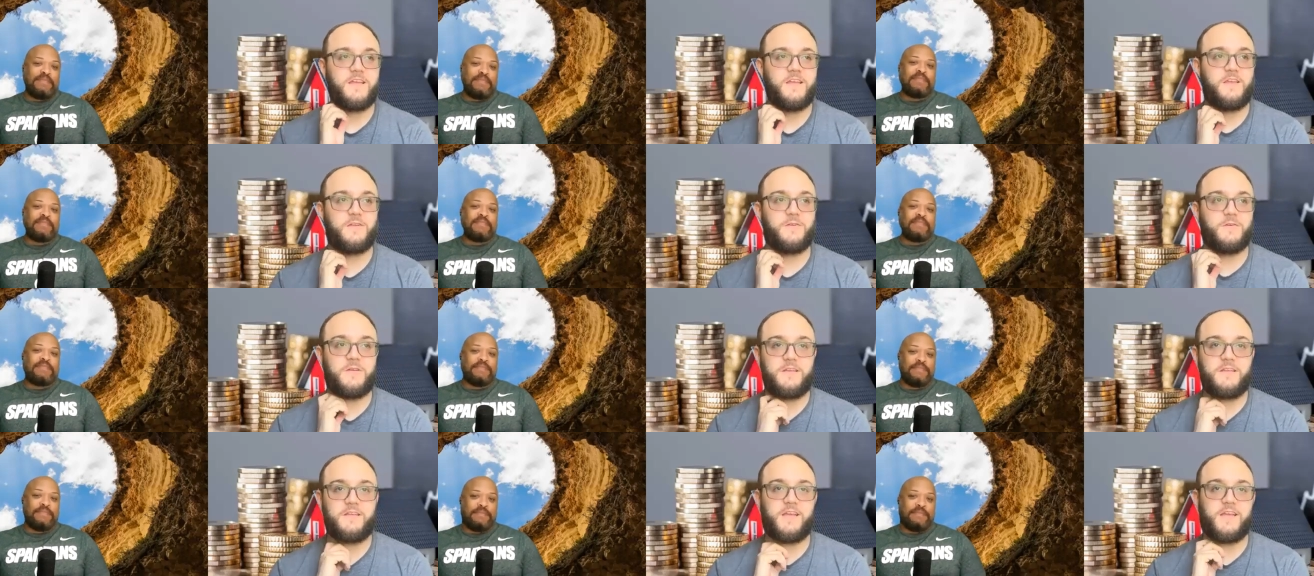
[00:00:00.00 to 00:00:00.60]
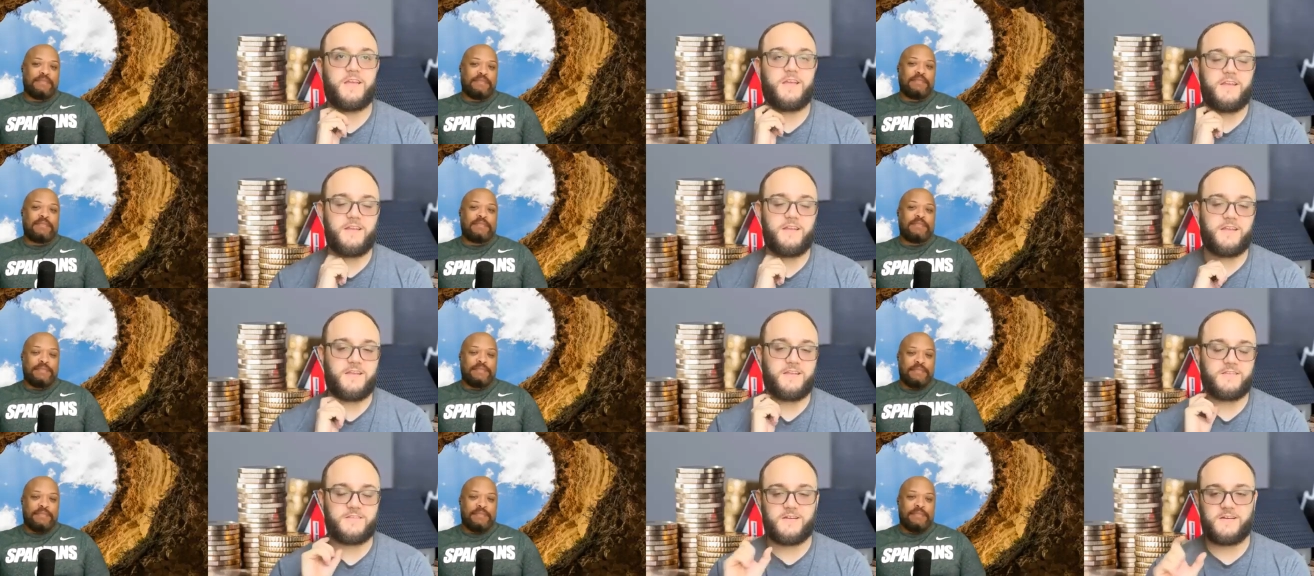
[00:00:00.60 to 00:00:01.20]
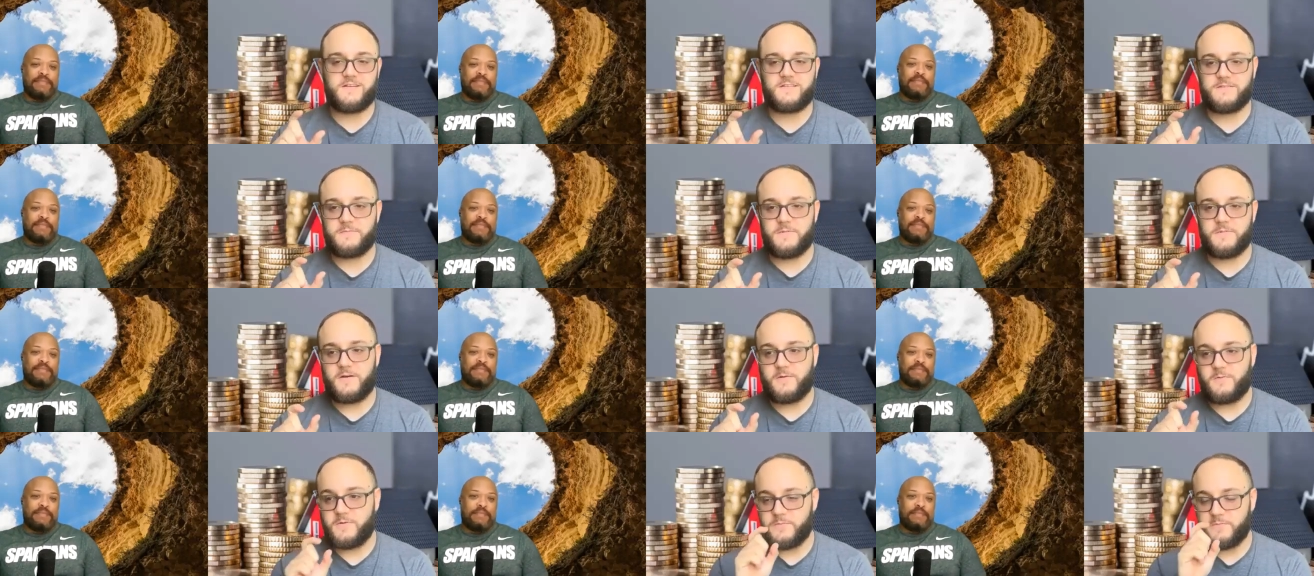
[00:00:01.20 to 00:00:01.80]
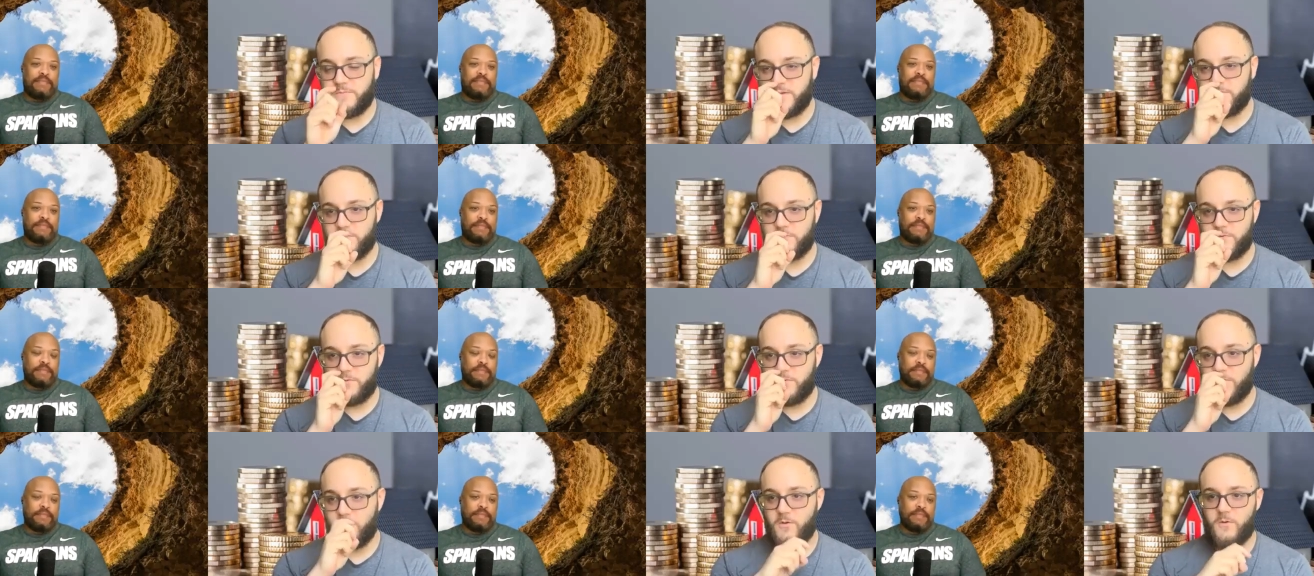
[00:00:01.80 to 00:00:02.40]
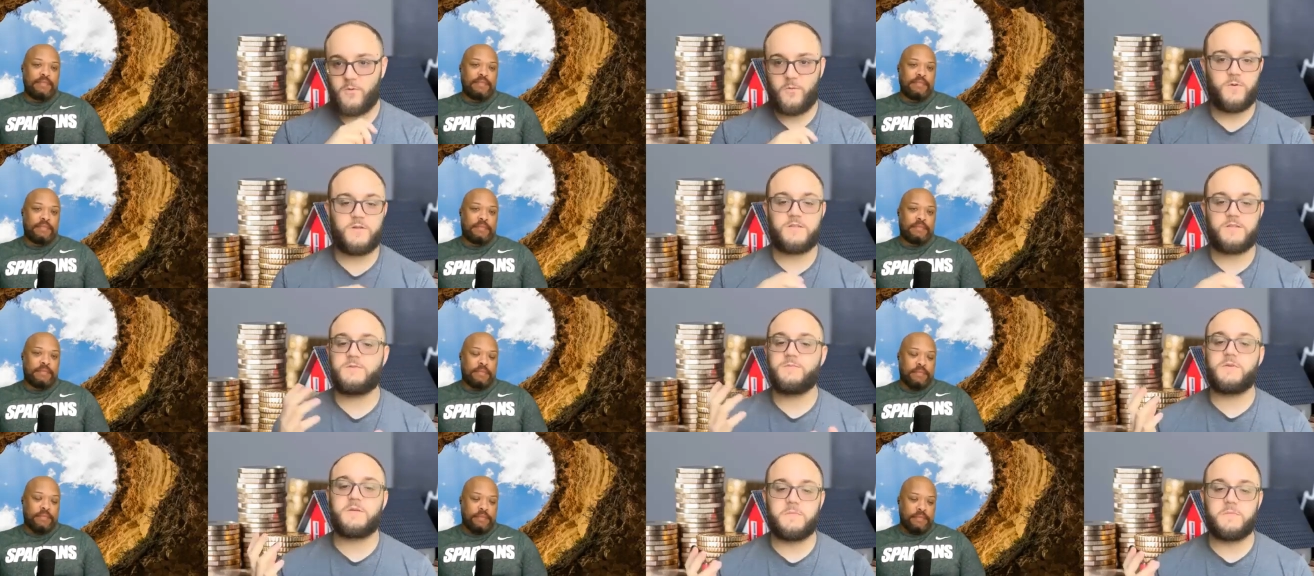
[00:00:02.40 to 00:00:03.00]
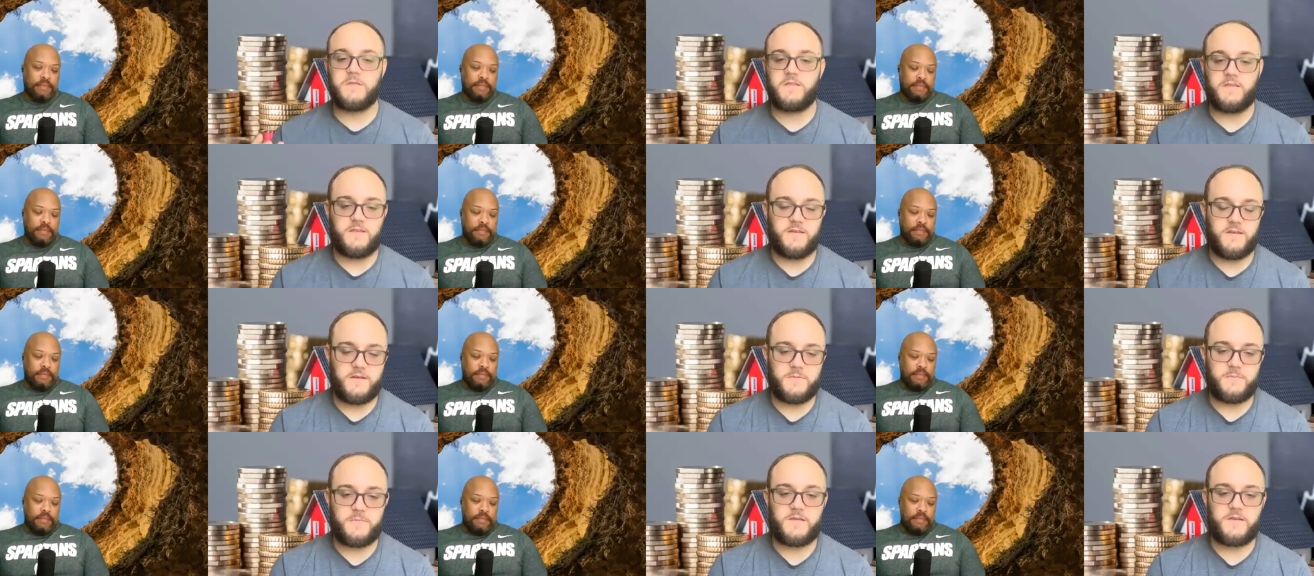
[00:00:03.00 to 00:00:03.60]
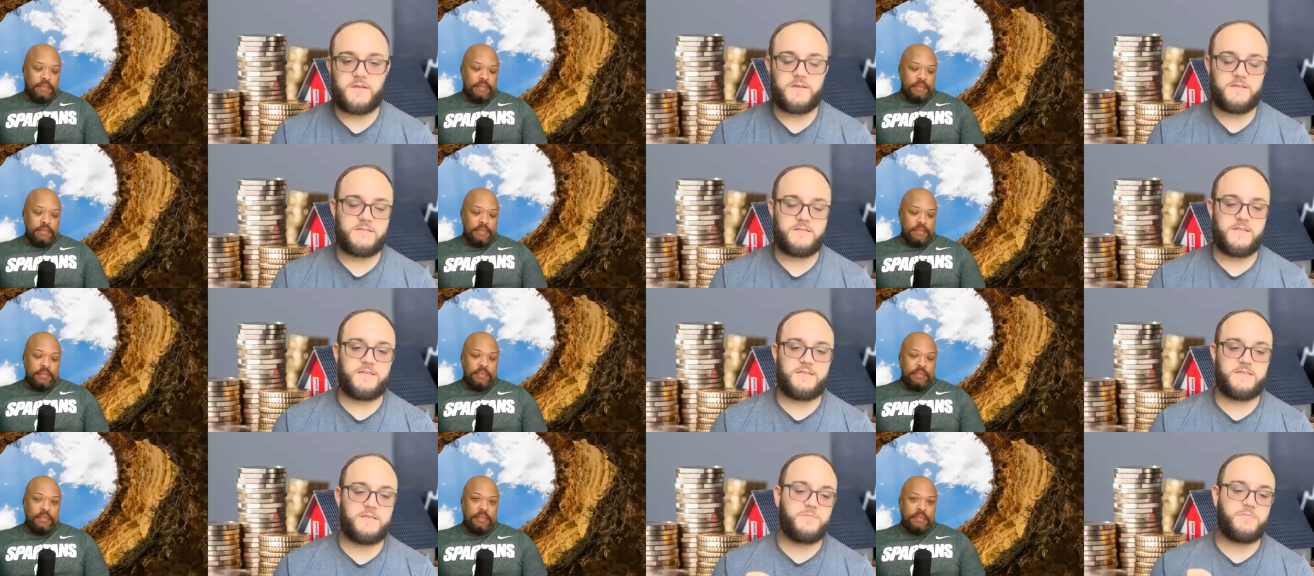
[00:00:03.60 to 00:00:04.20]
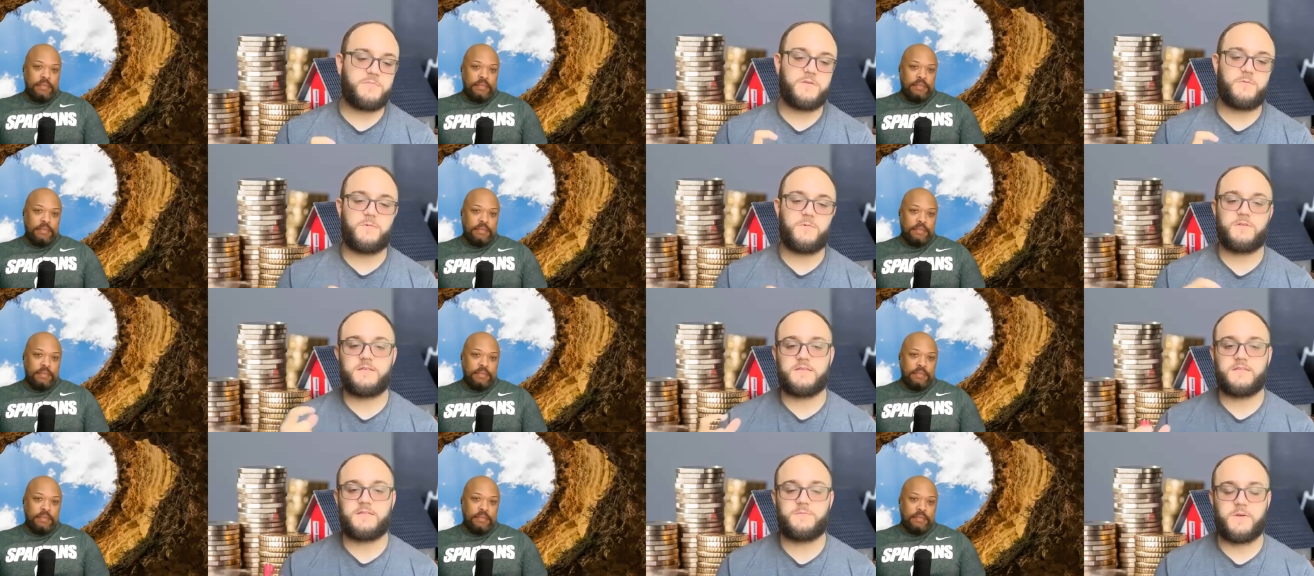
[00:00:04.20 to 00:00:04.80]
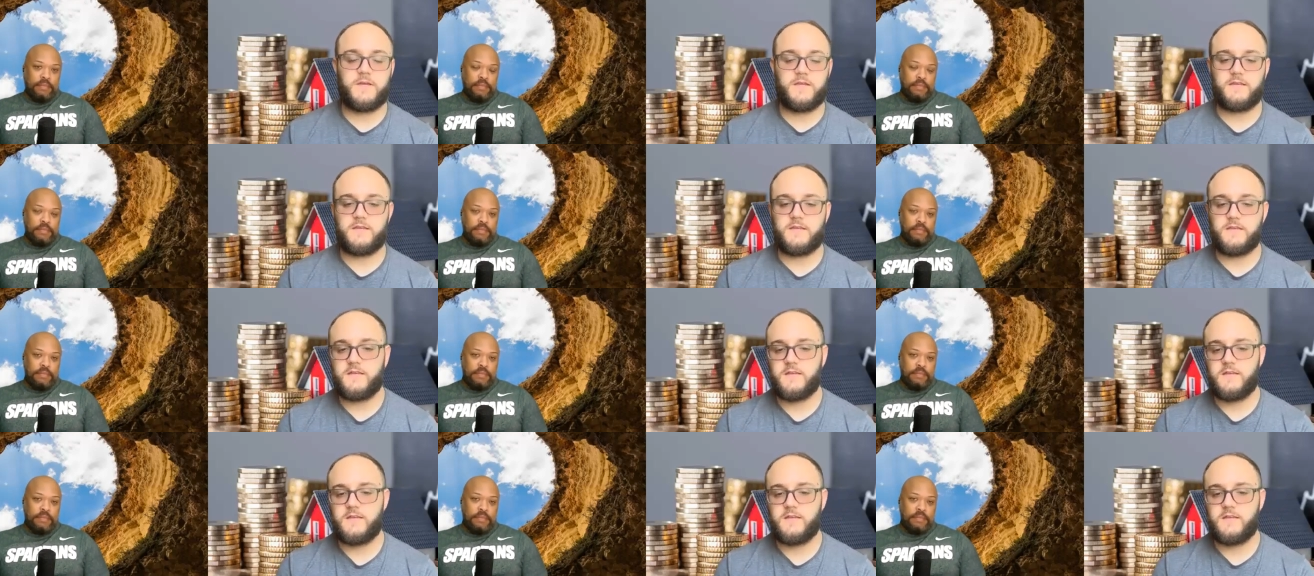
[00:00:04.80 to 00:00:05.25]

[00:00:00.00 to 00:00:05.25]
Speaker 1: you know, and, and, and talks about when people want to be a millionaire because they simply want to spend.